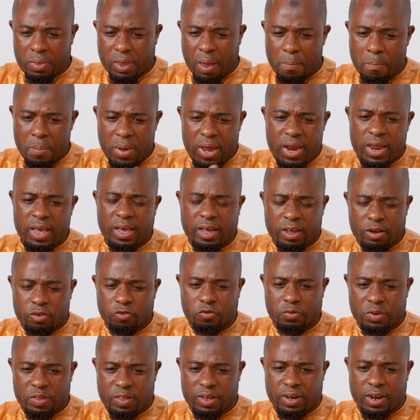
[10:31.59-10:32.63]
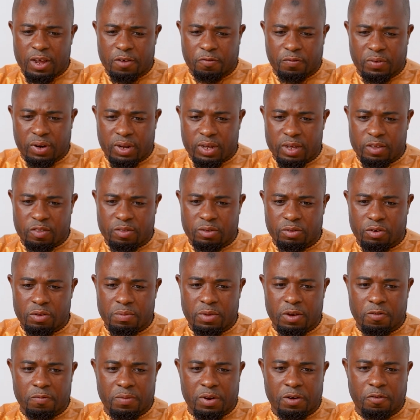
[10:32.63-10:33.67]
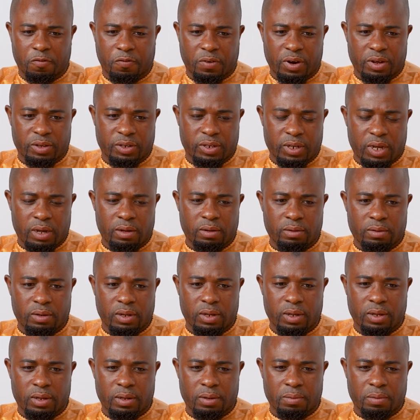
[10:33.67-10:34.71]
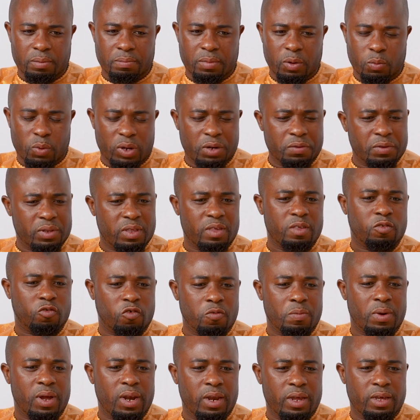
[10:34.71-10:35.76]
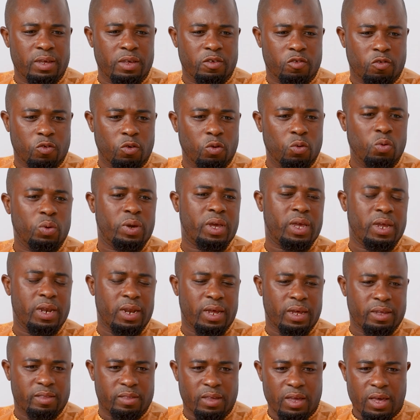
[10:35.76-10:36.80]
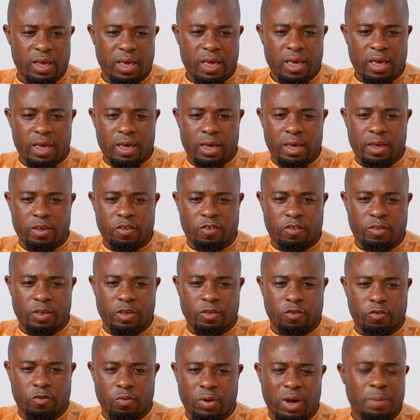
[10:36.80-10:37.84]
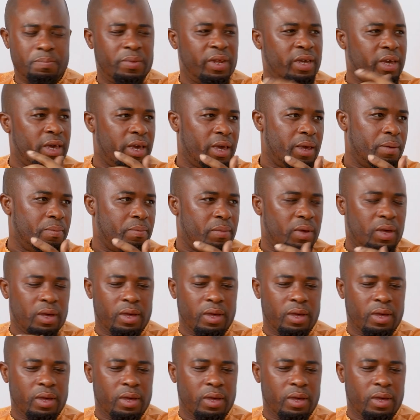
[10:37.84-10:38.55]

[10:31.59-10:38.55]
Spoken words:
Many countries in Africa still remain very fragile, but one of the things Somalia is looking at is to up the game.